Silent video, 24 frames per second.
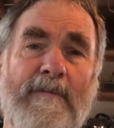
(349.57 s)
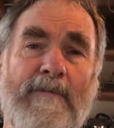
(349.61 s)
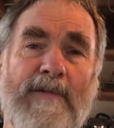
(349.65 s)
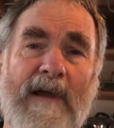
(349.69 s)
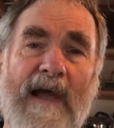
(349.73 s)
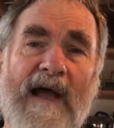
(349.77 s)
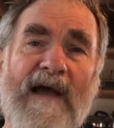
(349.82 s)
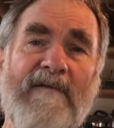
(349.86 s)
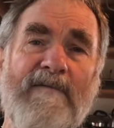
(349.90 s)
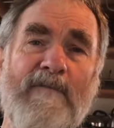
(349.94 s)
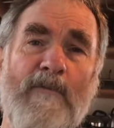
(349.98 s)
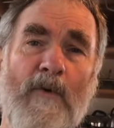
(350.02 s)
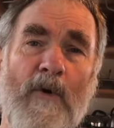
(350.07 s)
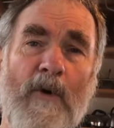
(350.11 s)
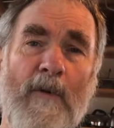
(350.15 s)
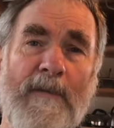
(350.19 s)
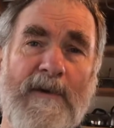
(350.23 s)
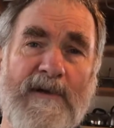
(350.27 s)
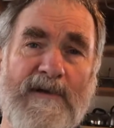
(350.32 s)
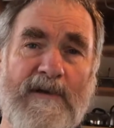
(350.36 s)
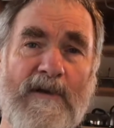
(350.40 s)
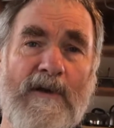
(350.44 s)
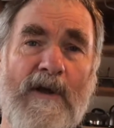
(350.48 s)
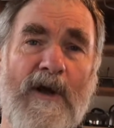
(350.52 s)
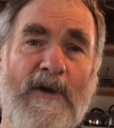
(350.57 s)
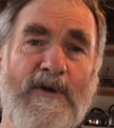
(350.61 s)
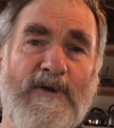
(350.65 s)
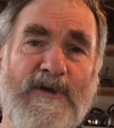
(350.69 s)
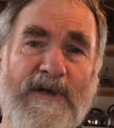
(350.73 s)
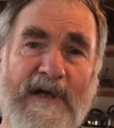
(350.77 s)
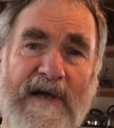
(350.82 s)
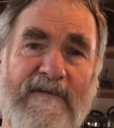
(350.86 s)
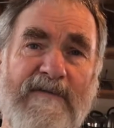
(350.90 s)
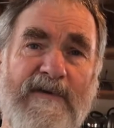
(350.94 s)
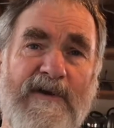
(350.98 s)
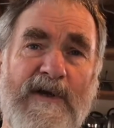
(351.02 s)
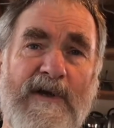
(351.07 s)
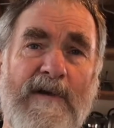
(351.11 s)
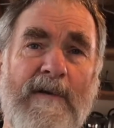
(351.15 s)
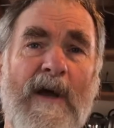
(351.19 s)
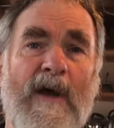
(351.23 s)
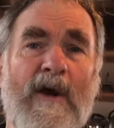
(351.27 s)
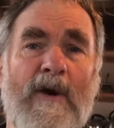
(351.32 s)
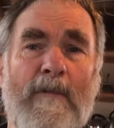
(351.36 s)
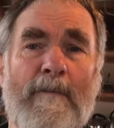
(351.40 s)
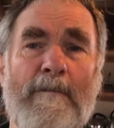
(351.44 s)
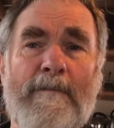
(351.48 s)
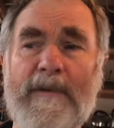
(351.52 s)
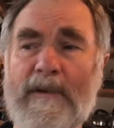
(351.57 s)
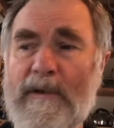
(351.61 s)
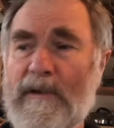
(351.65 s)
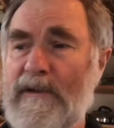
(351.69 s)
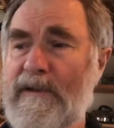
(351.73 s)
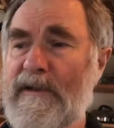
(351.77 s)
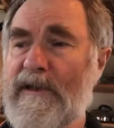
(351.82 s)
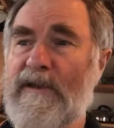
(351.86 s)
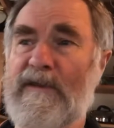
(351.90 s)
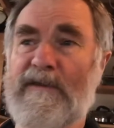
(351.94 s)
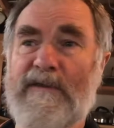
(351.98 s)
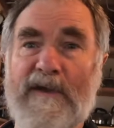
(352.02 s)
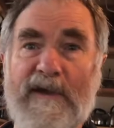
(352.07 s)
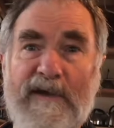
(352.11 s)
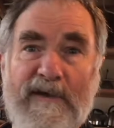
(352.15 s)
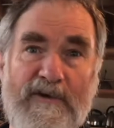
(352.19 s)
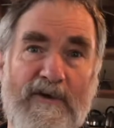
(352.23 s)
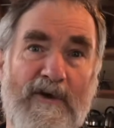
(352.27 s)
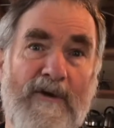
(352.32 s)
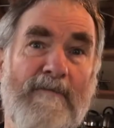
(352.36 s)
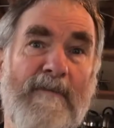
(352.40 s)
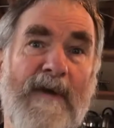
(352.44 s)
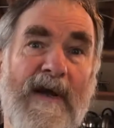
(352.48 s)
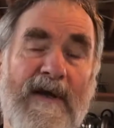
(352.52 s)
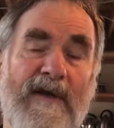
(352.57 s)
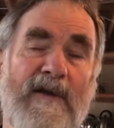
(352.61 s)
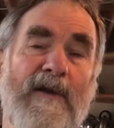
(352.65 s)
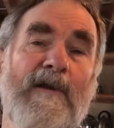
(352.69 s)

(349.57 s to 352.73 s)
platform is longevity, and building things that are made to